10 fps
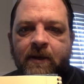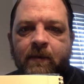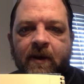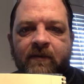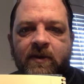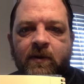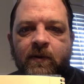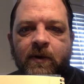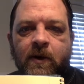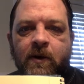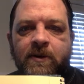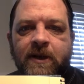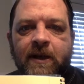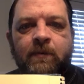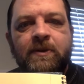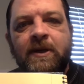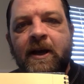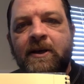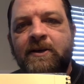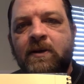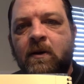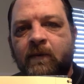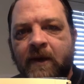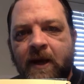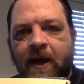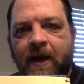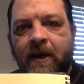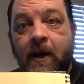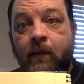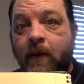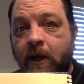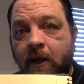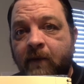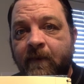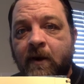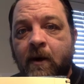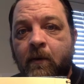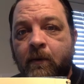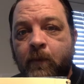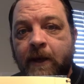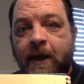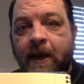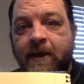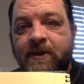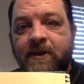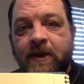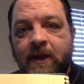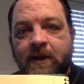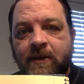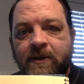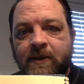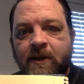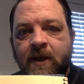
We have 2/3 equals x over 9, and we need to figure out what x is.